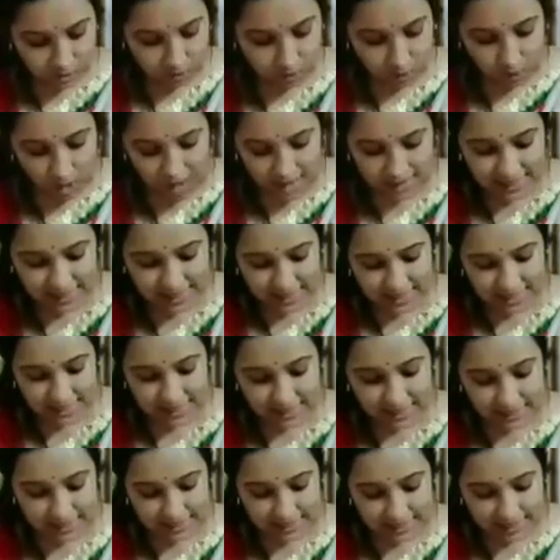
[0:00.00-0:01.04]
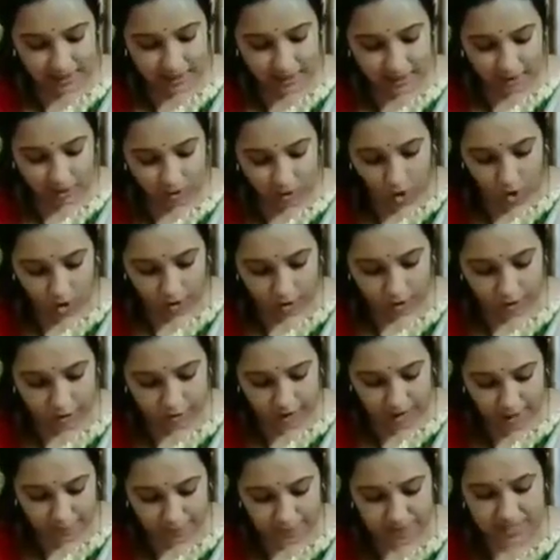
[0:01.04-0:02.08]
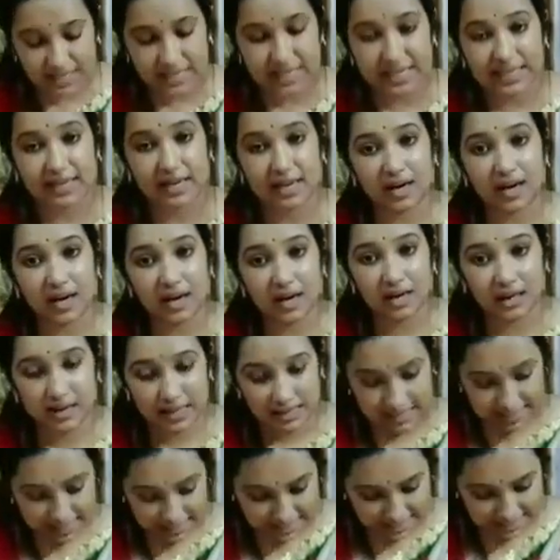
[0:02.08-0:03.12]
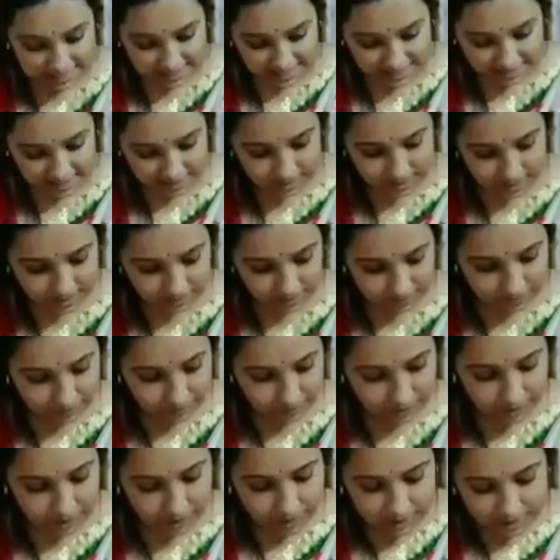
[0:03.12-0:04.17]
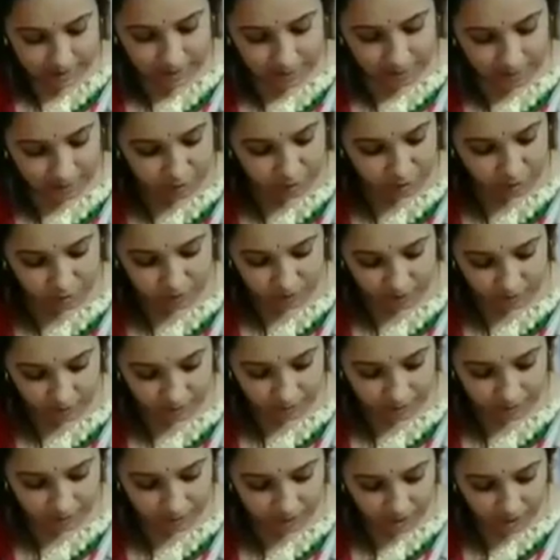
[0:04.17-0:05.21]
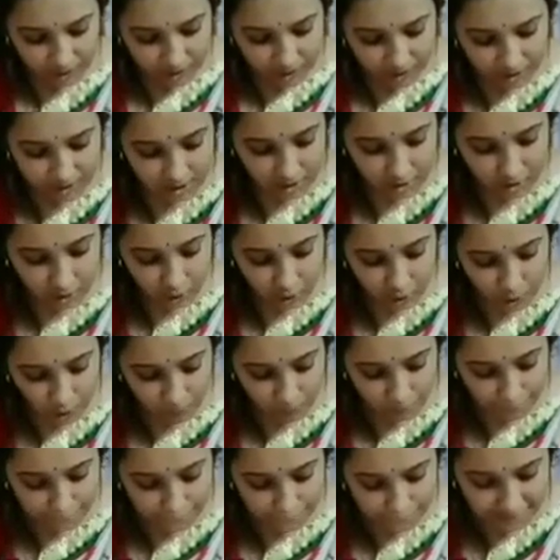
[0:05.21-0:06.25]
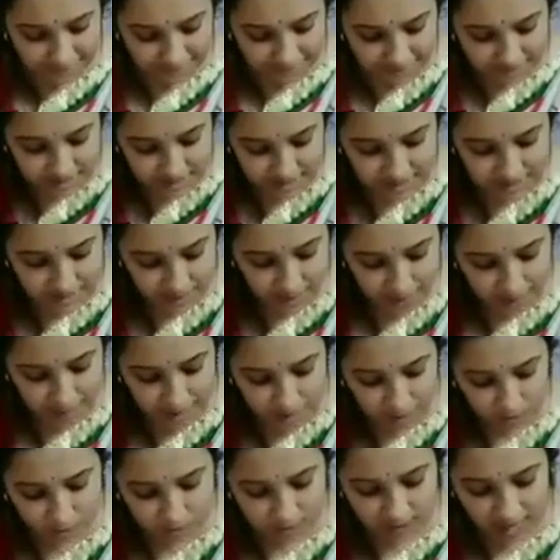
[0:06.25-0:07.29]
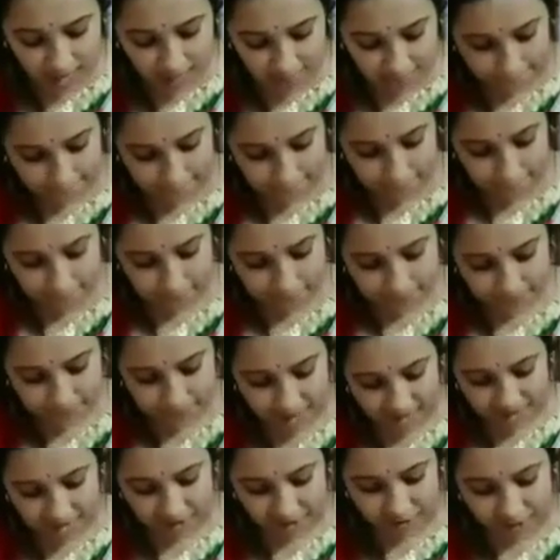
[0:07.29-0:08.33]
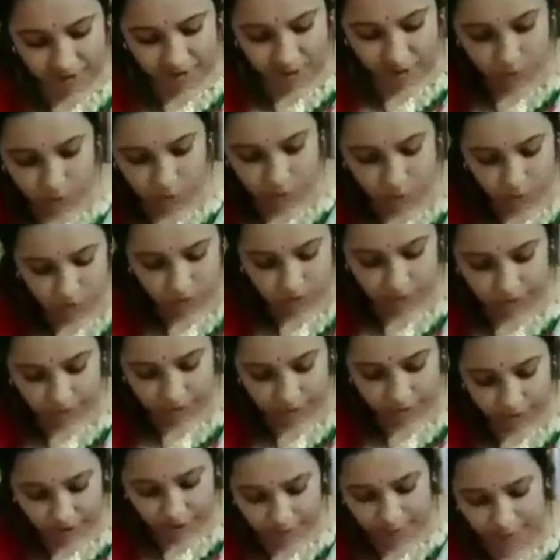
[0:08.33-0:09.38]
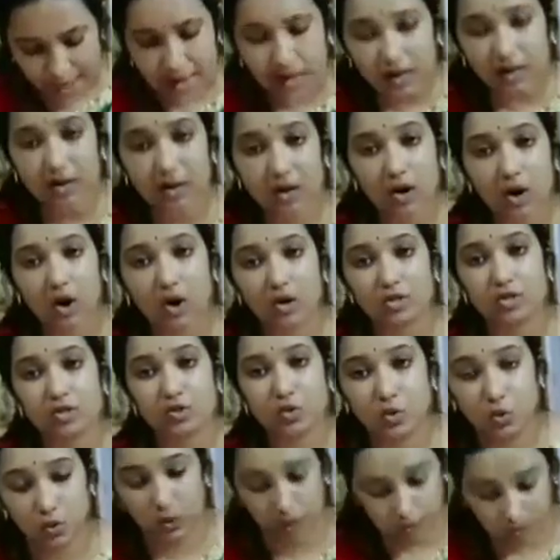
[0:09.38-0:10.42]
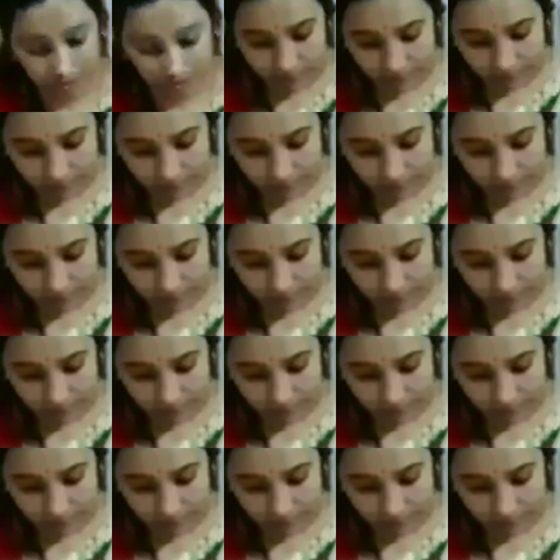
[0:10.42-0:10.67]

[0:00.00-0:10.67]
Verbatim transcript: One day the deer got trapped in a net. Number three, the crow picked the mouse up and flew to the river bank or school.